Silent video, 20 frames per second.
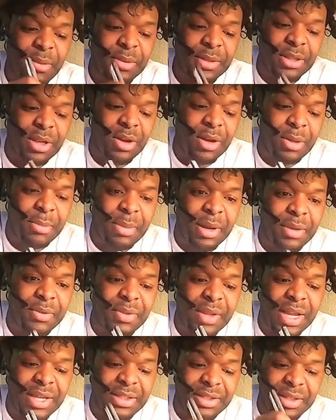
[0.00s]
I was talking
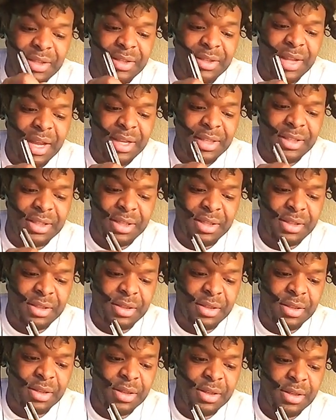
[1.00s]
about nineteen
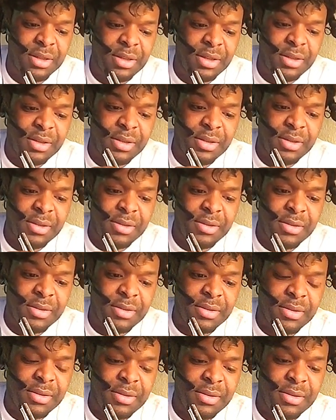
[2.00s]
nineteen. Girl, you finna make
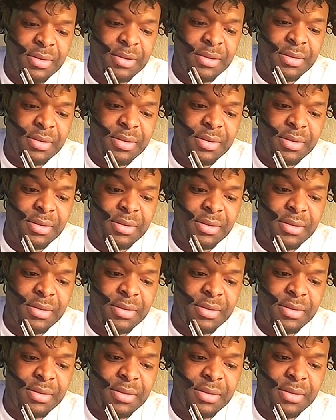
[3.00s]
my blood pressure go
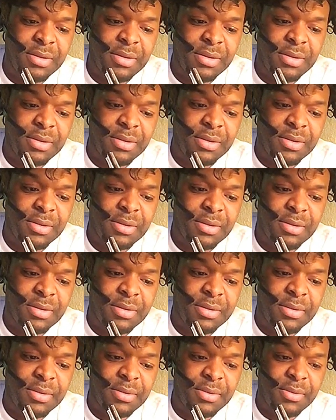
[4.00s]
up. Why I can't get that two
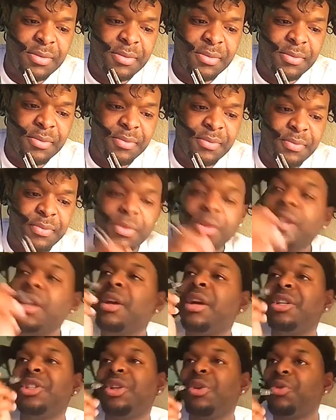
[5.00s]
thousand nineteen?
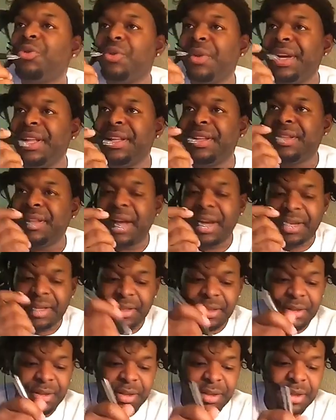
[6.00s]
Because your credit not
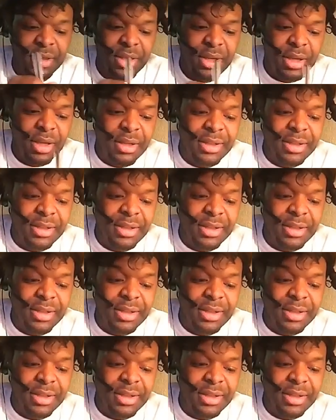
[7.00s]
good.